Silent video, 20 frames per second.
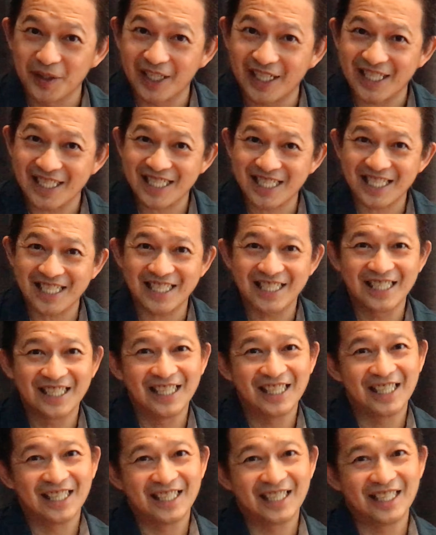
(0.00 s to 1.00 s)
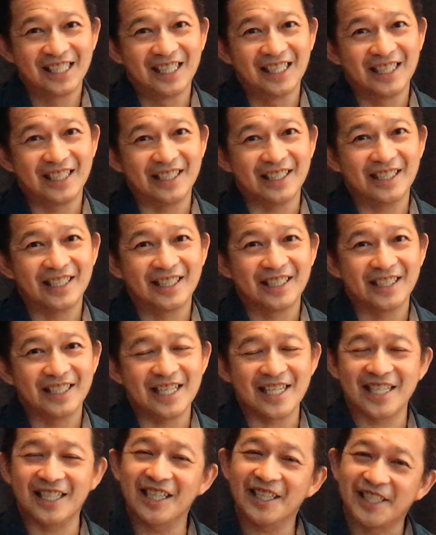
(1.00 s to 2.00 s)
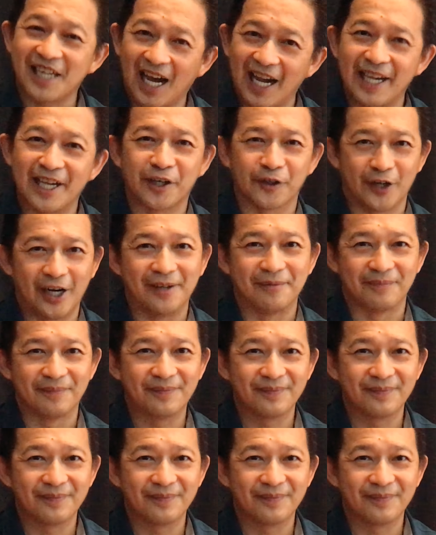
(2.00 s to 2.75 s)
us is in a diagram.